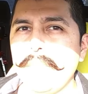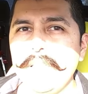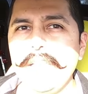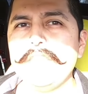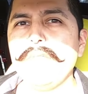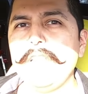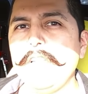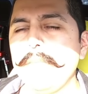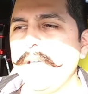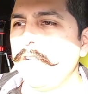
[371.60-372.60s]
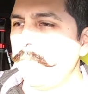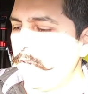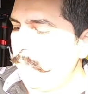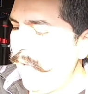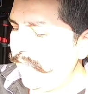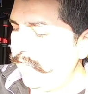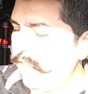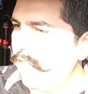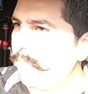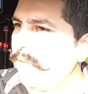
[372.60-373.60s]
But let's do a little bit of more
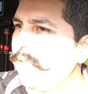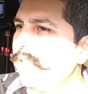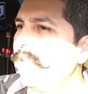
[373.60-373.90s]
backing up.